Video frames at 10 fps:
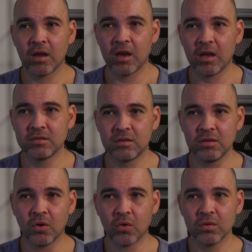And
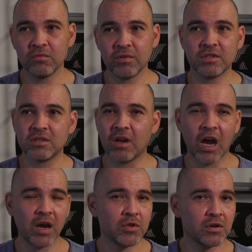the only reason
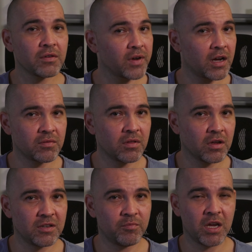I'm not a fan of
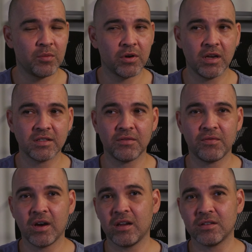glossy paper is I
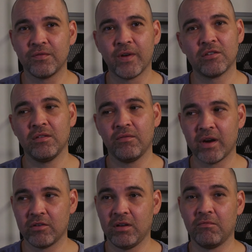find it's very,
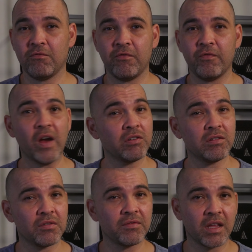very, very
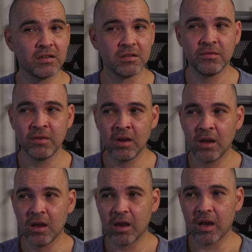reflective
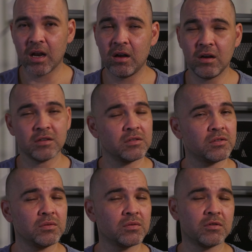and doesn't
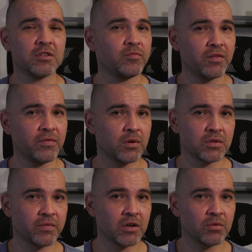suit all of my
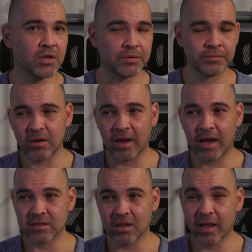photos very well.
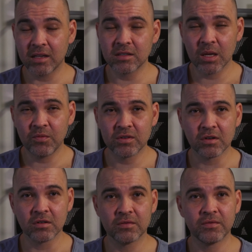As a landscape
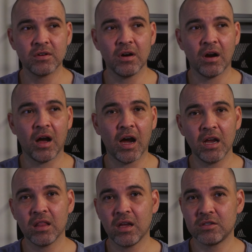photographer,
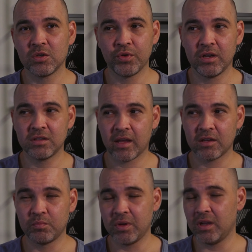I like to print
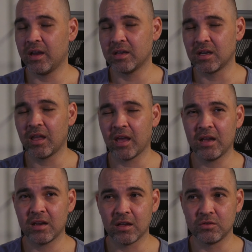as big as I
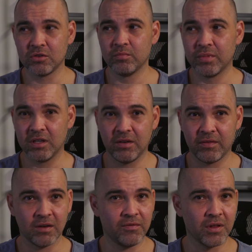can, and I do believe
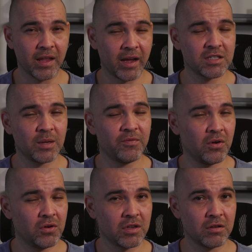that for landscape
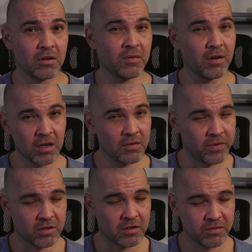photos and a lot of other
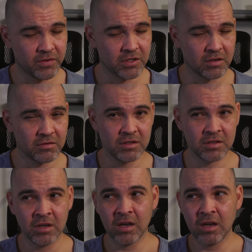photography
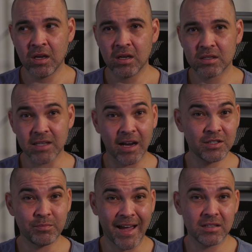genres,
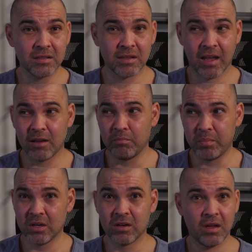size matters and
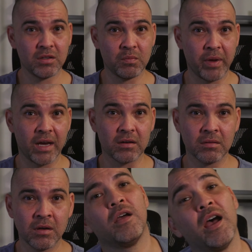bigger is better.
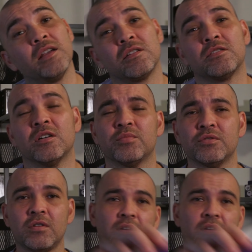As an example,